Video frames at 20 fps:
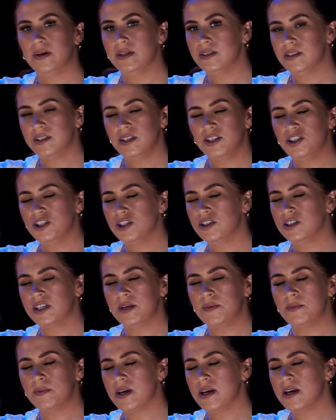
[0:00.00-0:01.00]
stitches
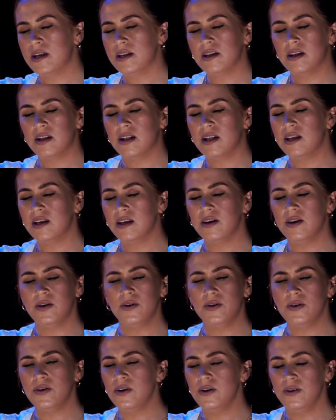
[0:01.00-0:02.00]
keep getting
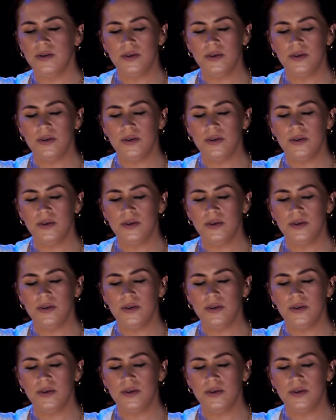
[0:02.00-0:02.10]
clearer.